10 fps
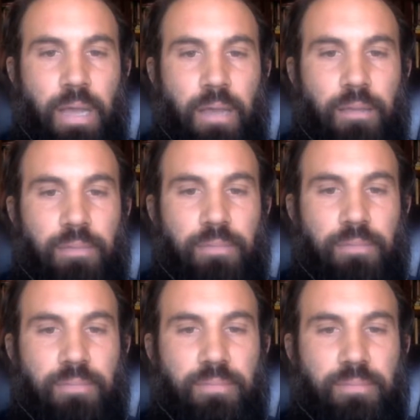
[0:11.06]
Hi,
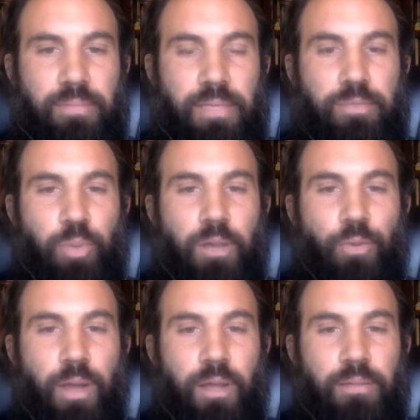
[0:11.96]
it's been
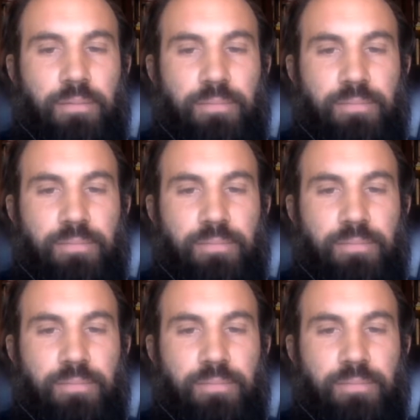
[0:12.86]
a while.